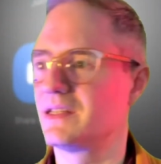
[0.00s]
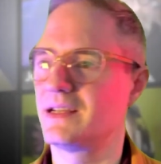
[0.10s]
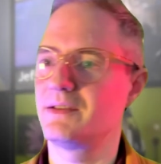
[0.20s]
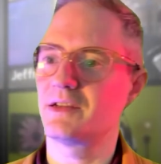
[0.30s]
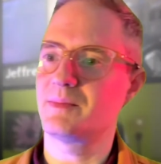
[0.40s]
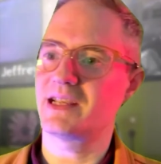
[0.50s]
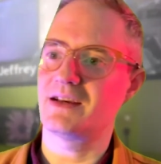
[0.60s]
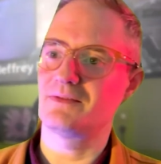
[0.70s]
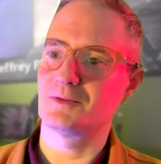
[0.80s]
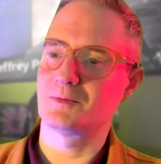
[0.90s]
Like you've got to be
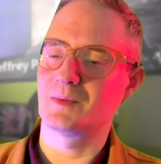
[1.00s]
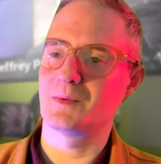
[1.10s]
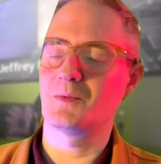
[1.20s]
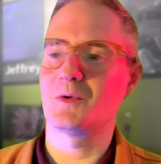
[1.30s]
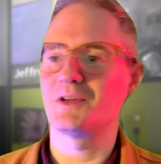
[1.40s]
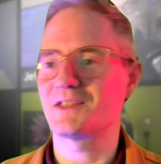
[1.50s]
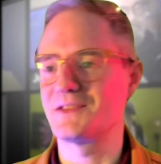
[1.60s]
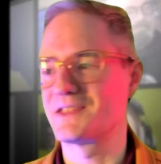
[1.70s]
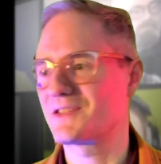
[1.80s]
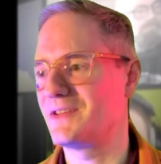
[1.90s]
careful what's on
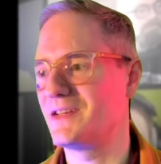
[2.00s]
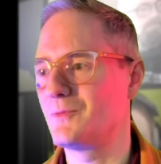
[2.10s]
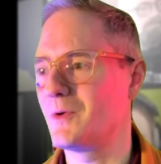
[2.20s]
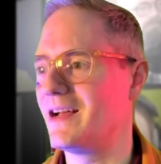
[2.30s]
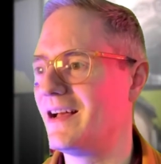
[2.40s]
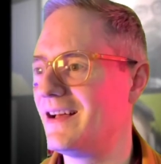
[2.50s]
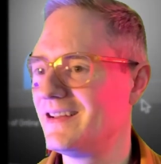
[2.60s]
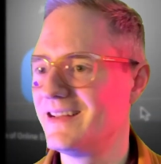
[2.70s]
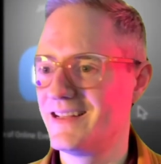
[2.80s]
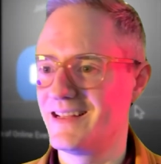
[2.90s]
the screen where,
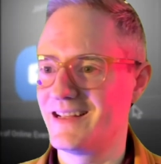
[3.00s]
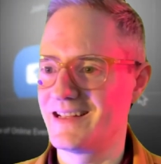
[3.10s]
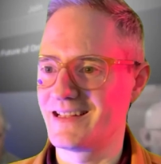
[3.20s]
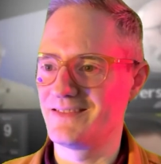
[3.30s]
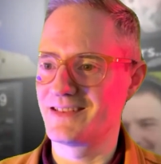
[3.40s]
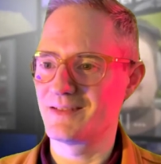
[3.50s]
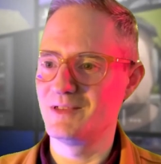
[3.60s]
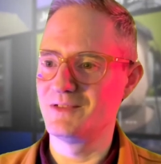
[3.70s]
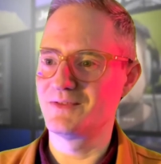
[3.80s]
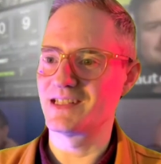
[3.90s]
and like we can
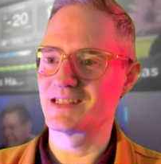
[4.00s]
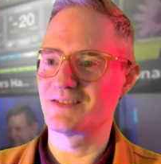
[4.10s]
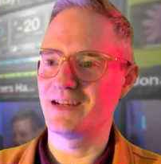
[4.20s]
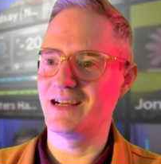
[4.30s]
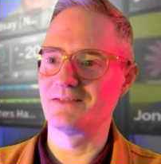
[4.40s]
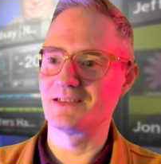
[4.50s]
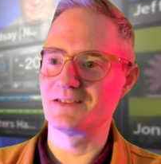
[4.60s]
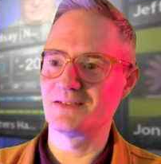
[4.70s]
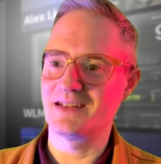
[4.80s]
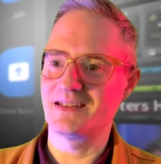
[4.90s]
move things around,
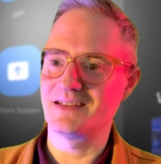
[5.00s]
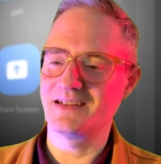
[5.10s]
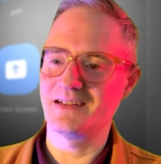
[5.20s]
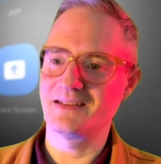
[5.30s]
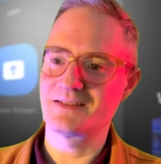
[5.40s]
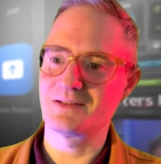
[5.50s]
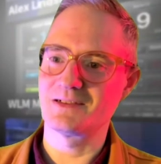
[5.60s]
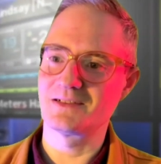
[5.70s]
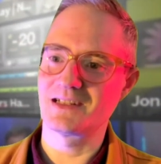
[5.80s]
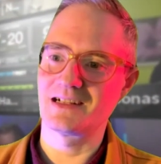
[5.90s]
and this will
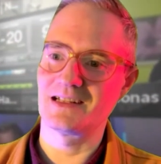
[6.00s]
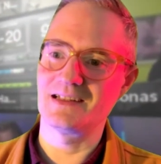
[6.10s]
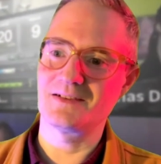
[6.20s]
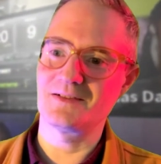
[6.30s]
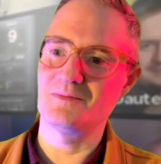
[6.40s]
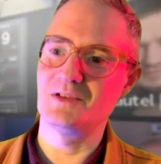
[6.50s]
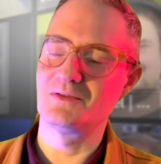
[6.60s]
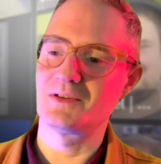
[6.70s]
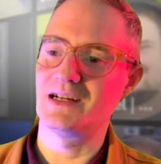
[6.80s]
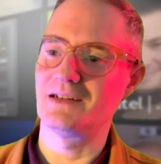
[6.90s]
all kind of like move
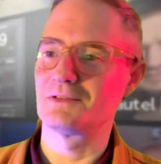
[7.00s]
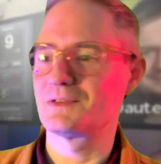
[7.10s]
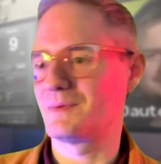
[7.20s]
around as